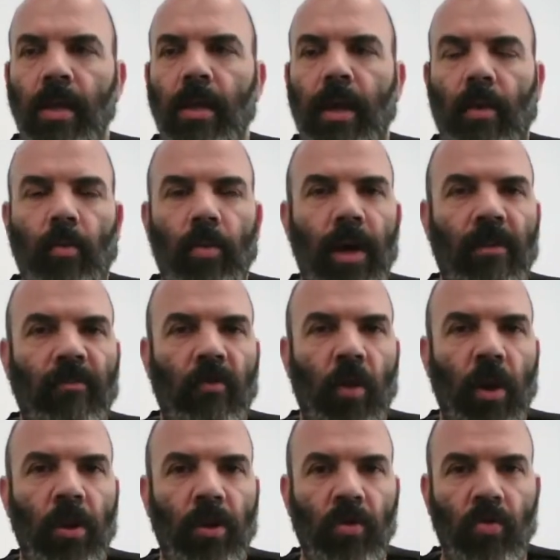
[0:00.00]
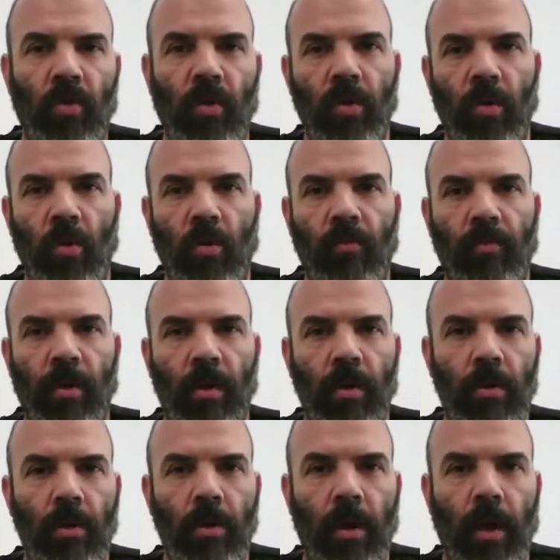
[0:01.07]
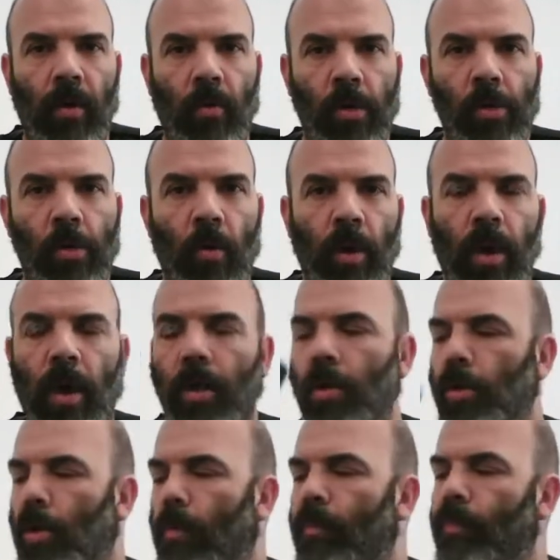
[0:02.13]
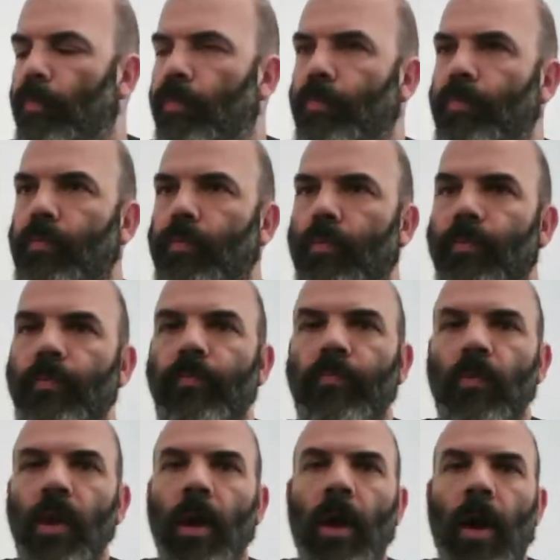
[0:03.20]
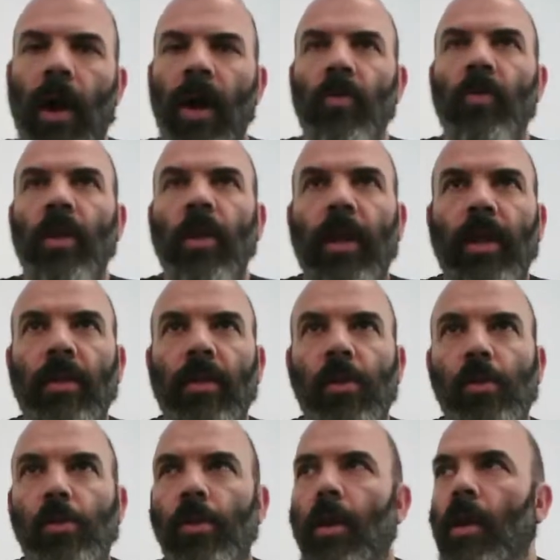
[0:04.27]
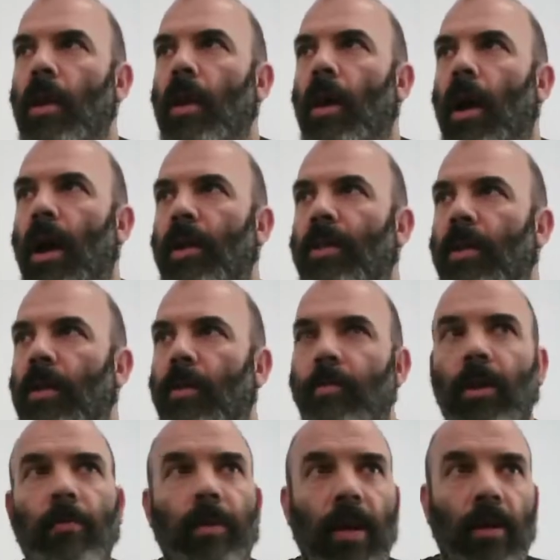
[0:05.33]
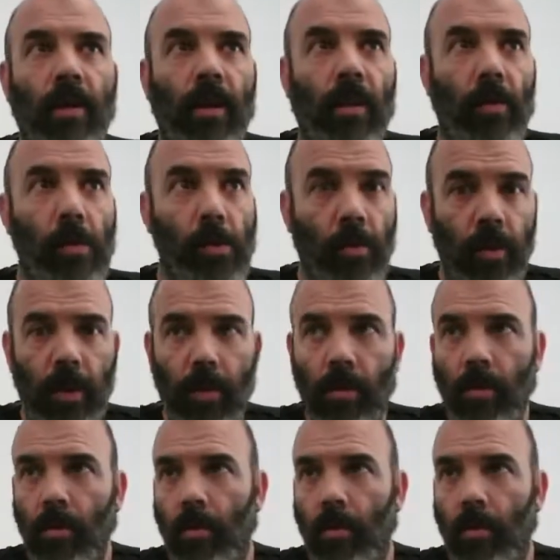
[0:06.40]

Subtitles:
and we have greater control over what's going on. So, I really like this. I think, let me get back to that other screen.